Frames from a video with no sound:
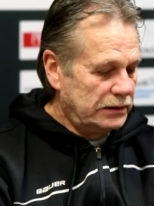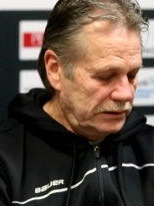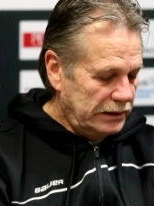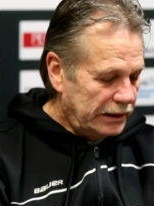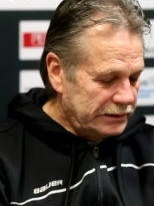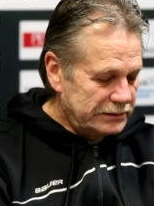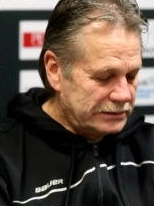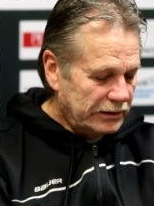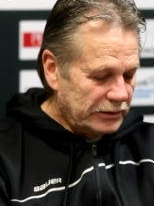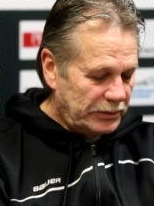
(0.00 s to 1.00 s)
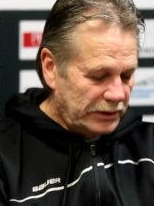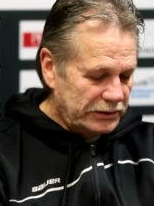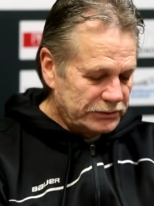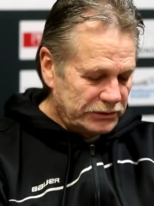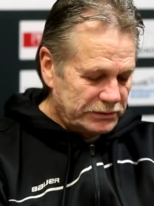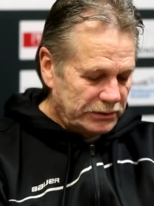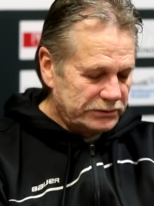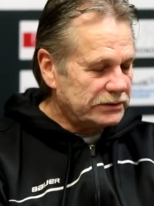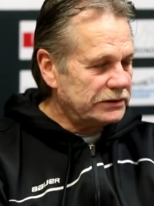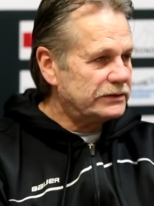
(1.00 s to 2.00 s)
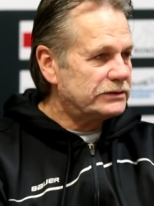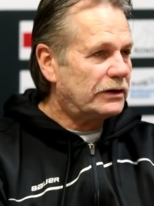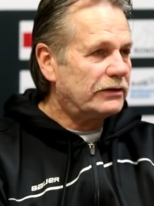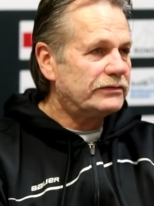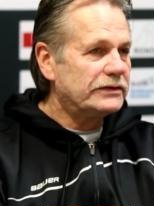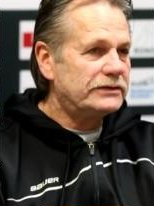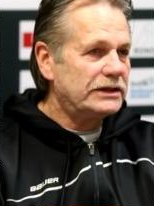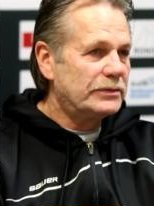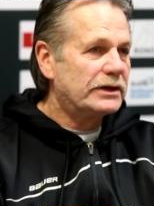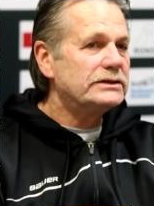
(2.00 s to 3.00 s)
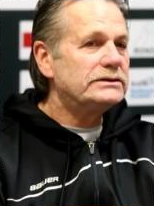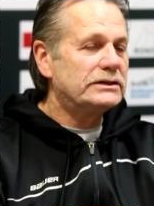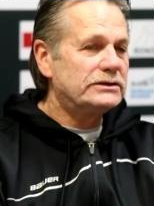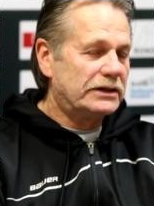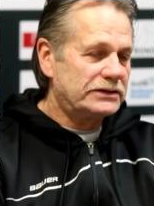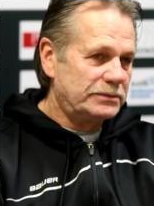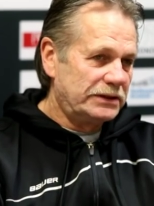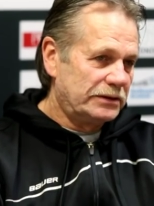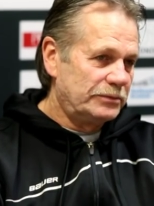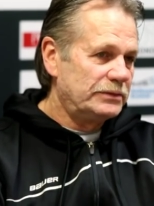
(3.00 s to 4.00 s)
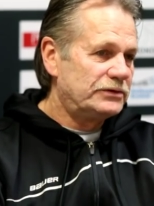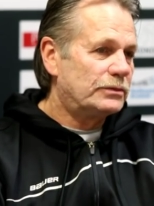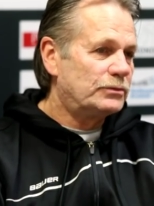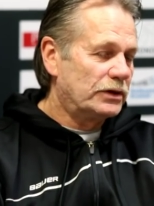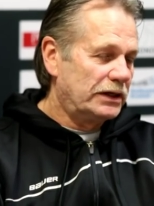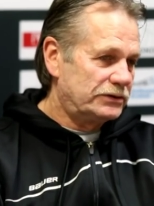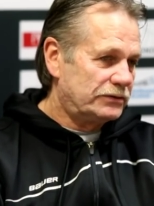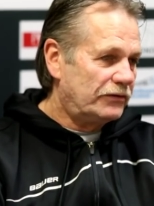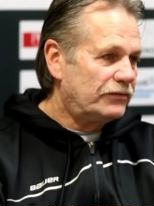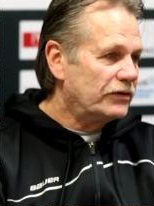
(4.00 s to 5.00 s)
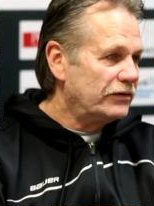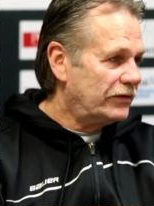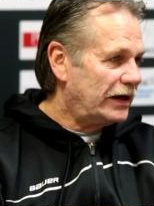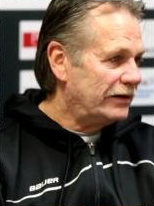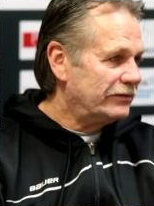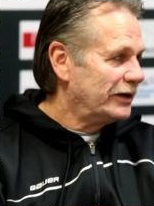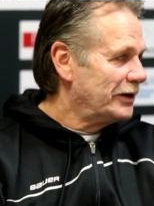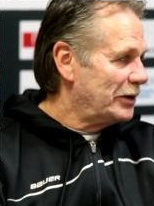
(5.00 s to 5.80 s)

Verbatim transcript: Yeah, I did tell the players we were supposed to leave at 12.15, but I said, trust me, it'll be more like 12.45